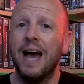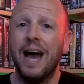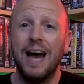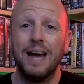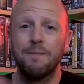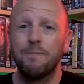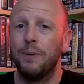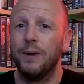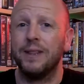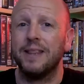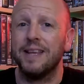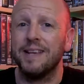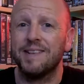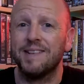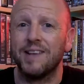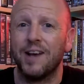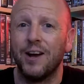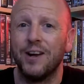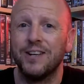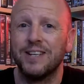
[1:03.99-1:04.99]
had put
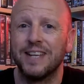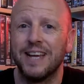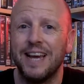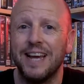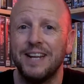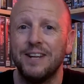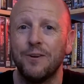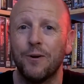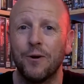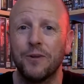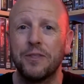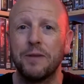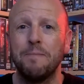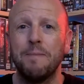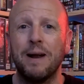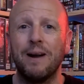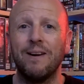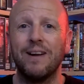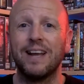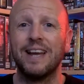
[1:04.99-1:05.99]
this out in North
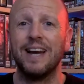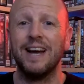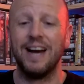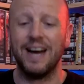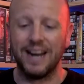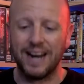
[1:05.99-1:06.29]
America,